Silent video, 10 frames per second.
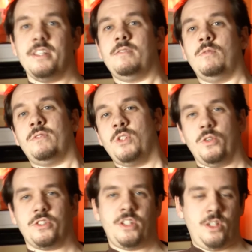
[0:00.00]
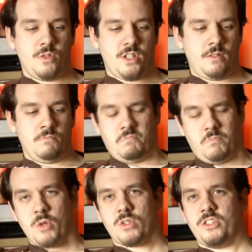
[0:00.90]
It resorts to using
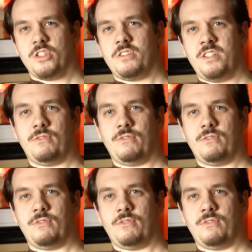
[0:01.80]
mostly just